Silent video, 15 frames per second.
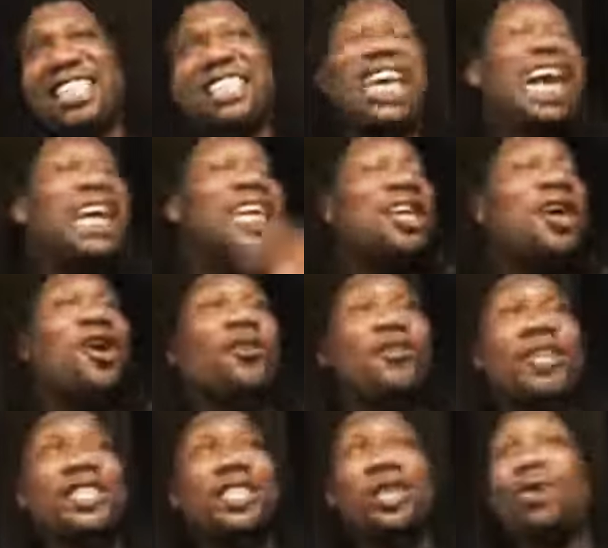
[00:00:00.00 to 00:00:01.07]
Take it
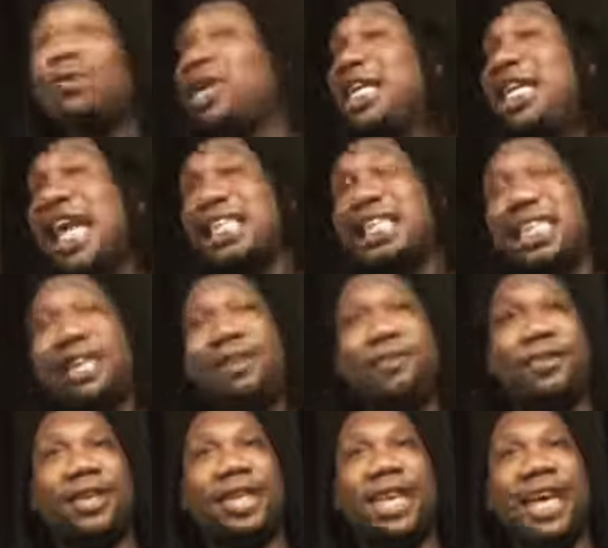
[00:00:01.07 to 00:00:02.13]
over to Queen
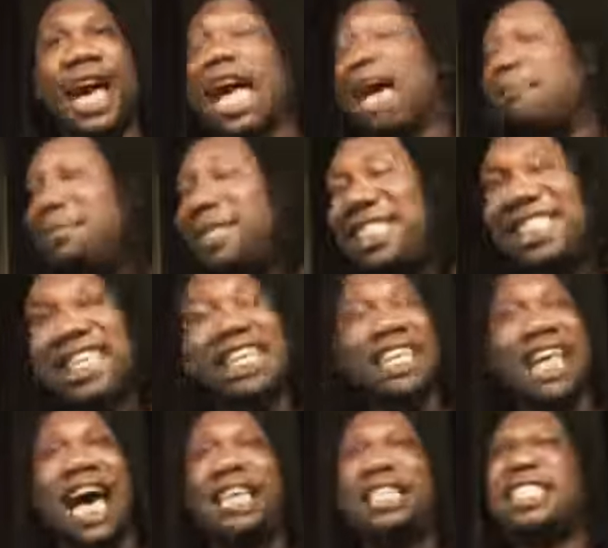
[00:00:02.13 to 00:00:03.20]
Latifah, MC
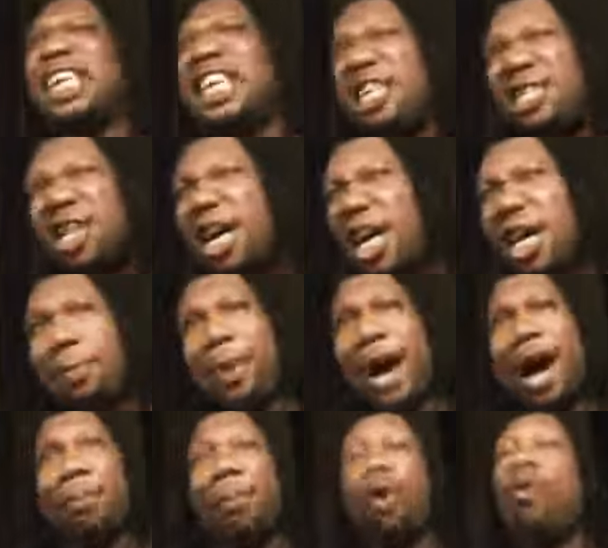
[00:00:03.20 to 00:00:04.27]
Lyte. These are hip
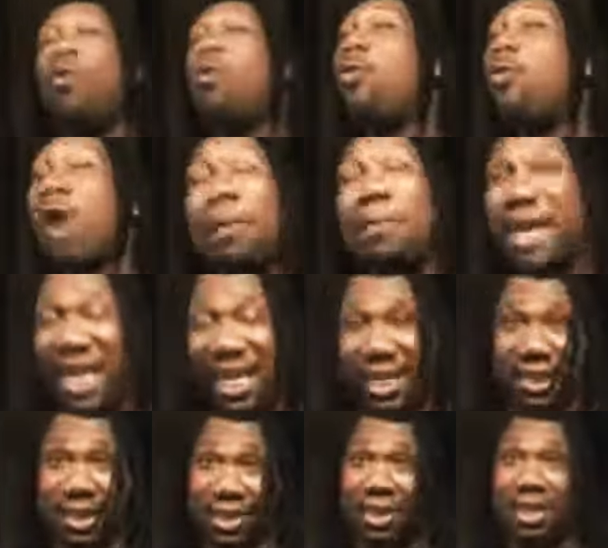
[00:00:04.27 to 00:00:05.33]
hop women.
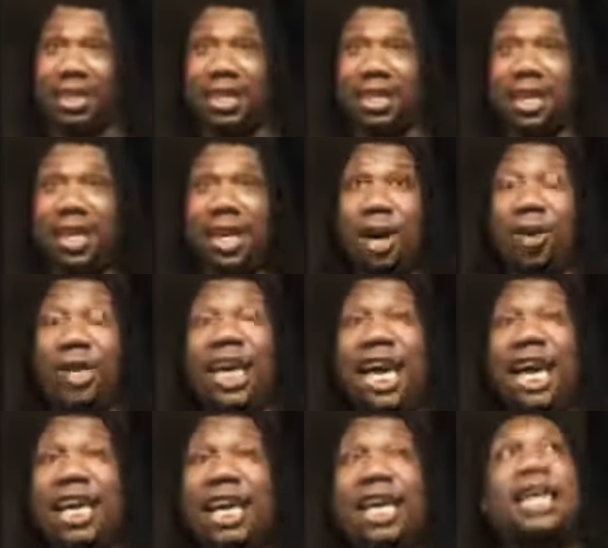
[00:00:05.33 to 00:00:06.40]

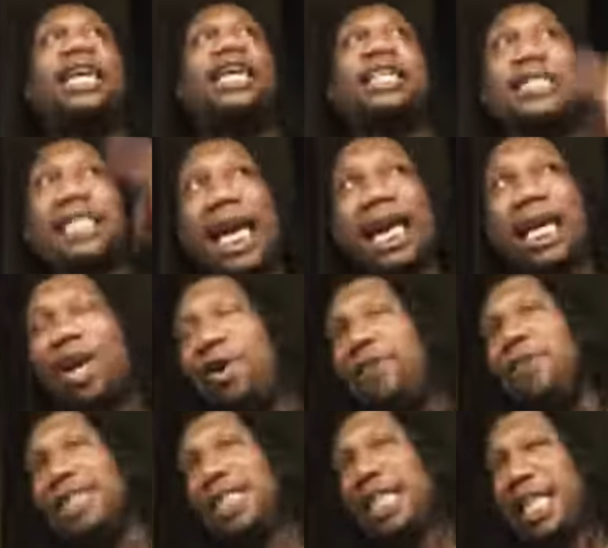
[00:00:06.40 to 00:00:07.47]
Okay? Take it
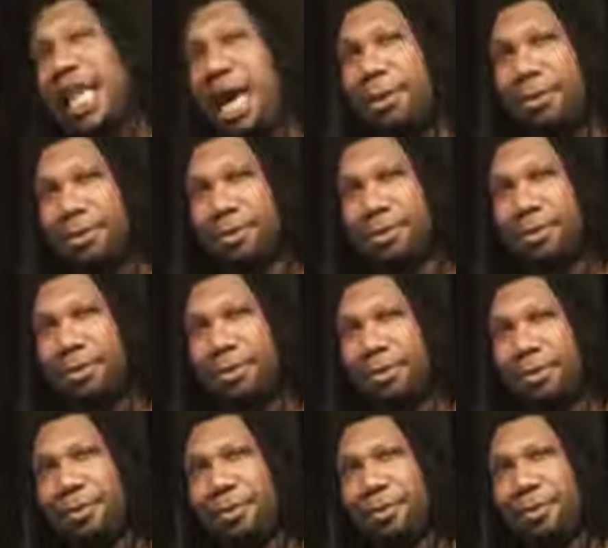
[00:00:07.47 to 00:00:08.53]
over to them.
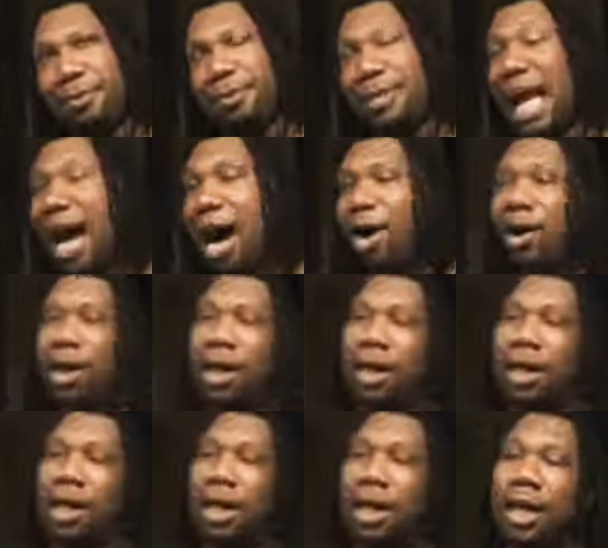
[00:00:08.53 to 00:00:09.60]
Now,
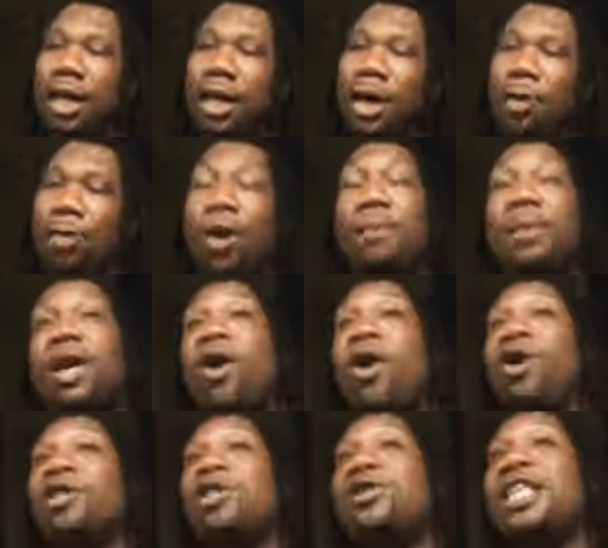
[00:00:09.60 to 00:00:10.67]
Women are
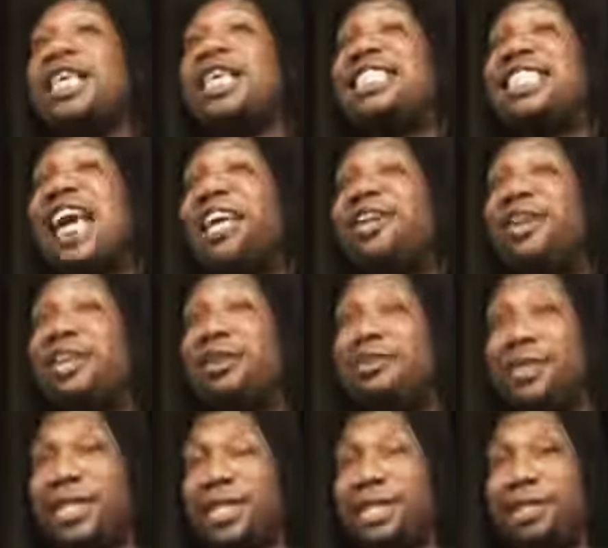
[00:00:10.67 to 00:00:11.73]
also the
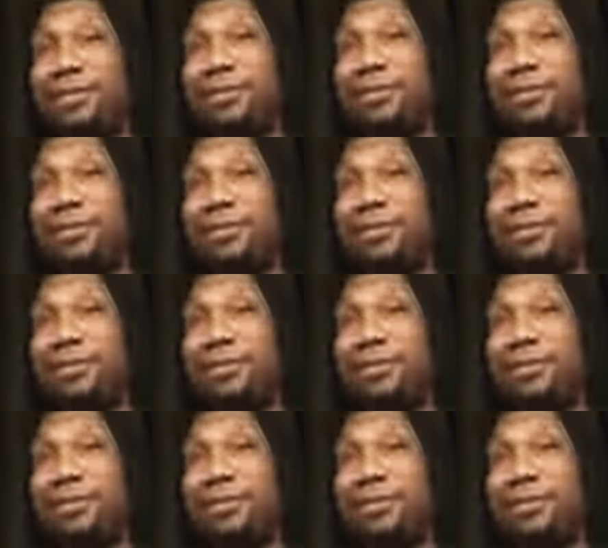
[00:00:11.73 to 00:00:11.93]
executives.